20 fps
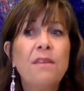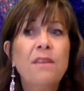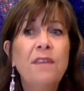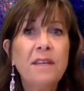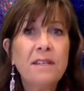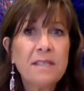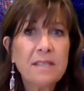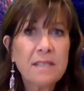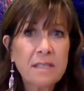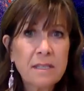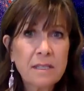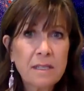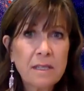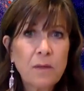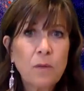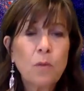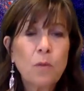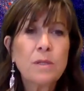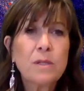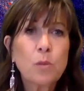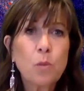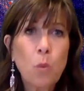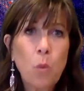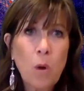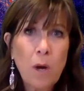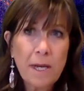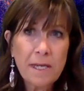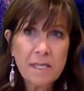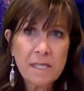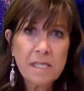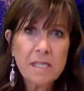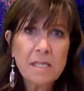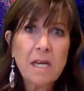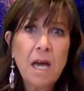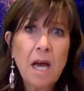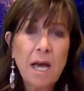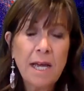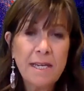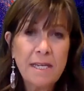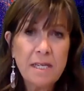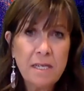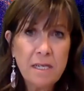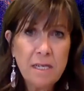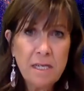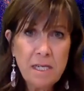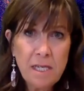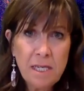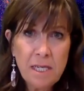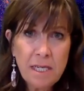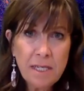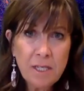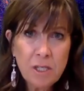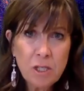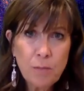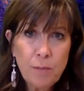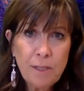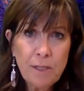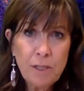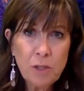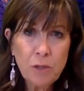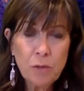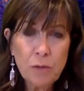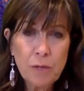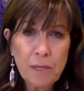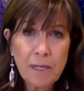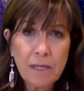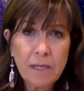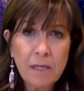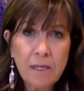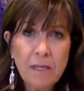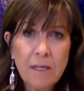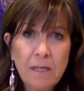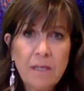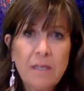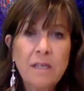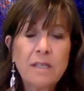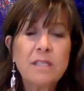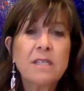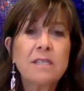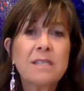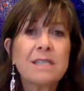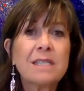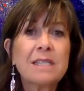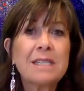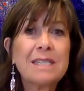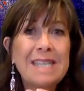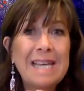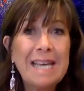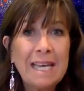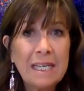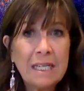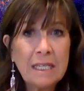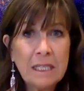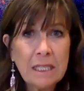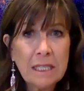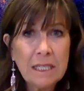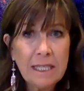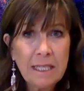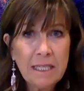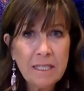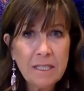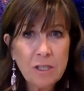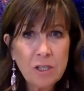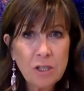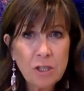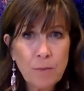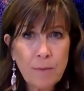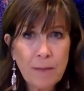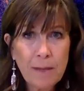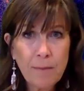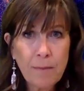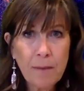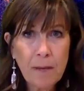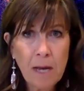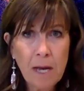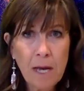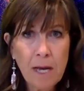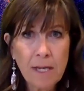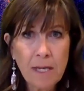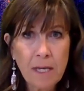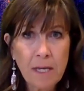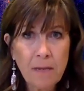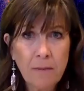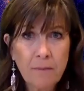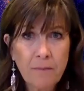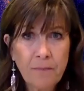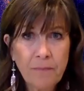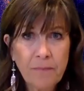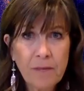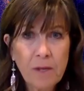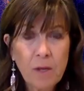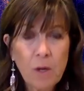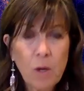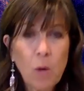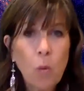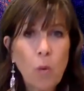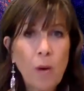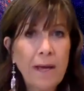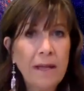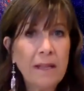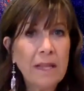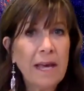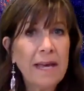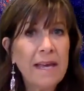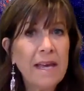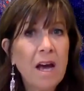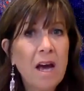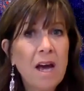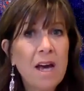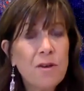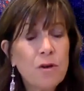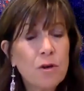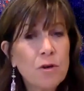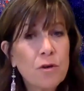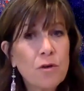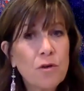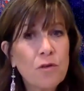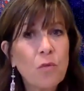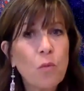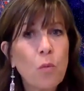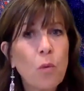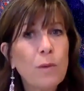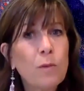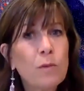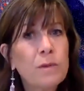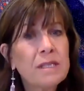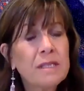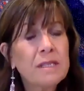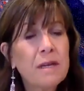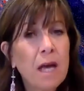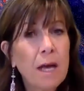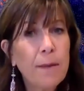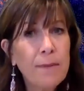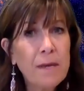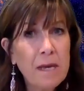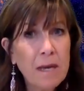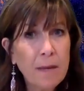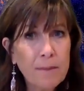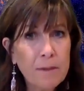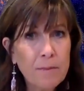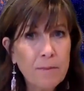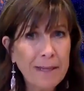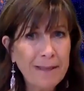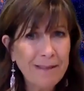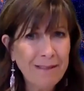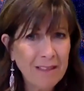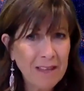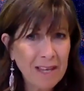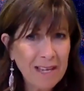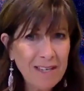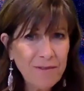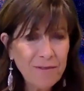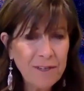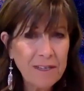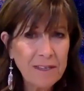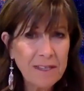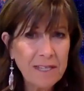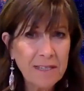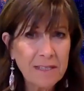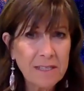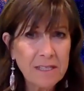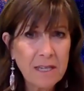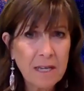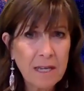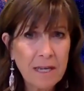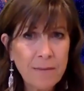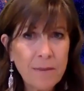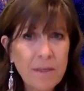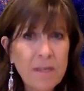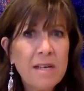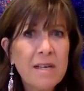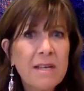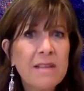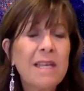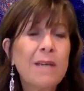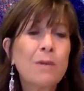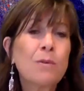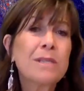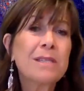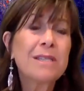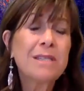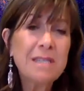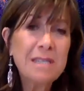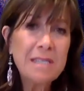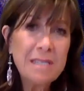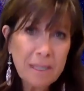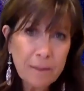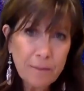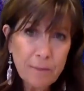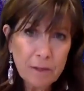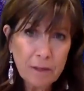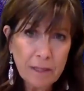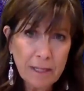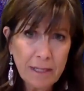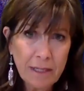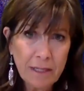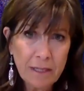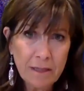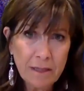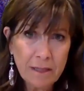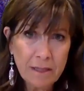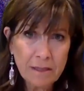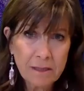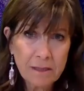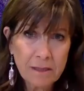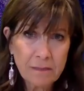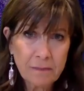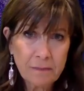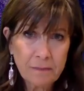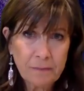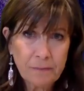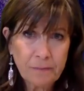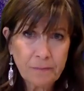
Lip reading: this was what I needed to be doing to settle into my body while I unearthed what was coming up in my life at that time that was stimulating this.